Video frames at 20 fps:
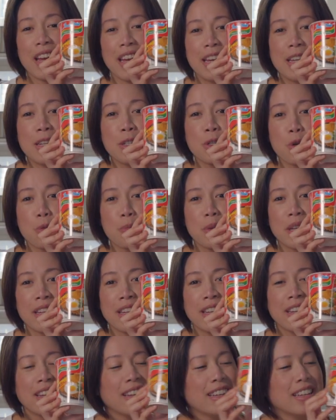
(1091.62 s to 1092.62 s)

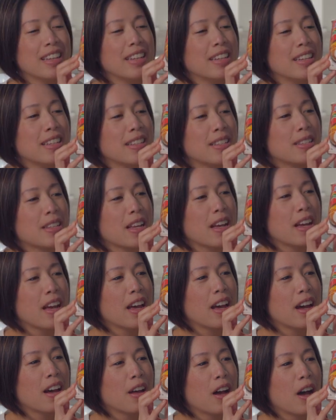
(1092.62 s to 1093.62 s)
Indomie is
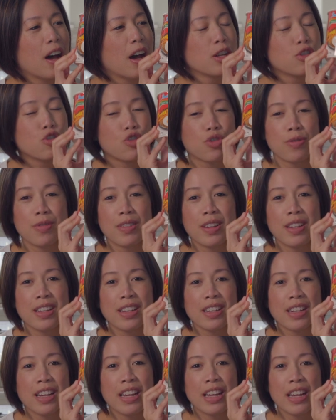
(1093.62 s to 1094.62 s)
an
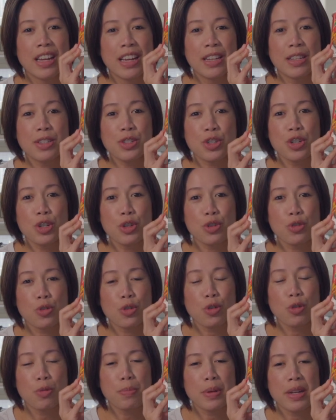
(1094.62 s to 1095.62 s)
instant
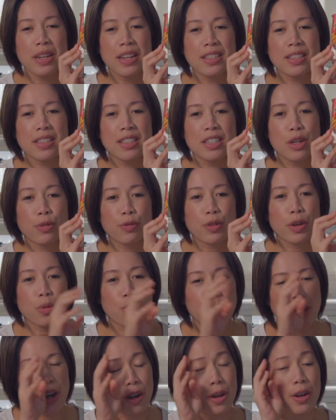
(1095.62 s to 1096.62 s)
noodle, but it's different
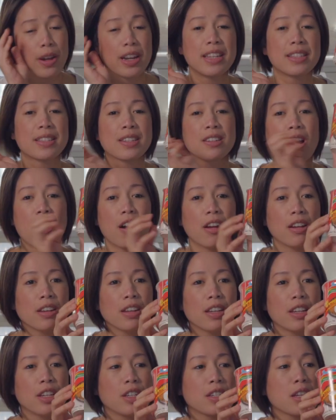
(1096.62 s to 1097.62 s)
where it's
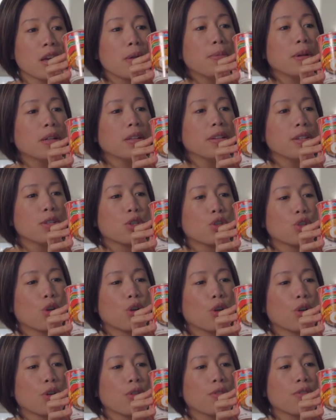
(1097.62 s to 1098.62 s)
not typically
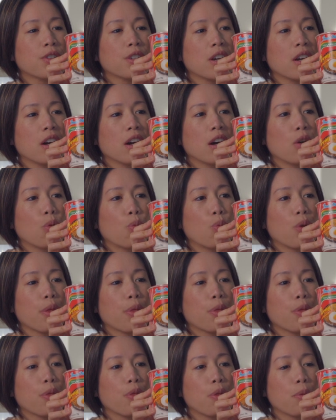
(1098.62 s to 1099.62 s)
served
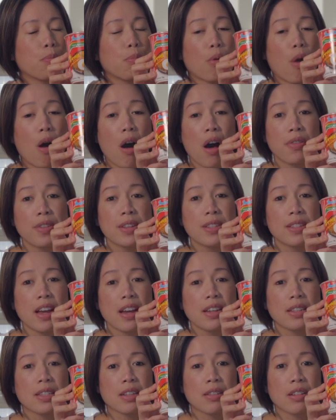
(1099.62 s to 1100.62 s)
with the broth
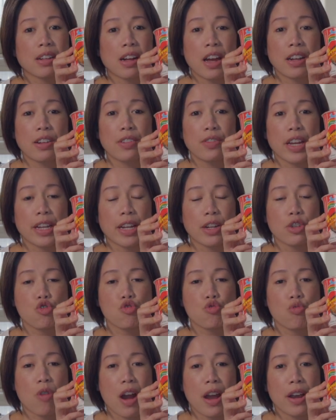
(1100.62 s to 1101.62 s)
inside. It's kind of like a
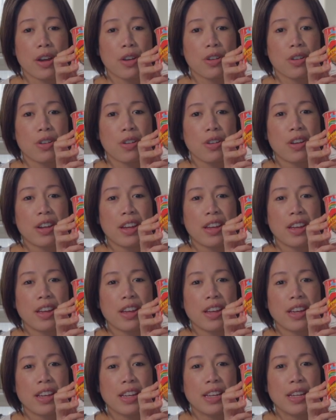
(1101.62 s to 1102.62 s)
drier
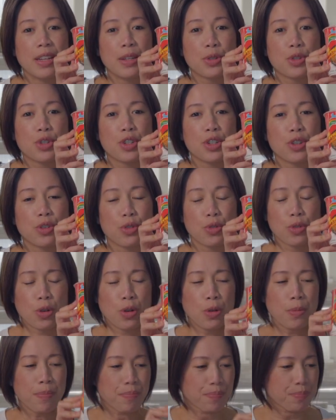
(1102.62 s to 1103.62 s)
instant
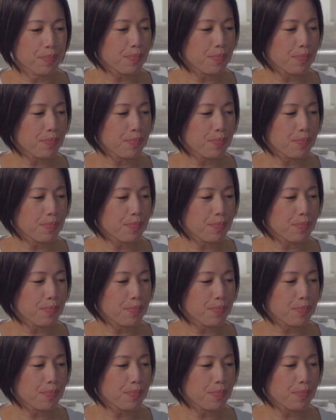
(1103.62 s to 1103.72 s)
noodle.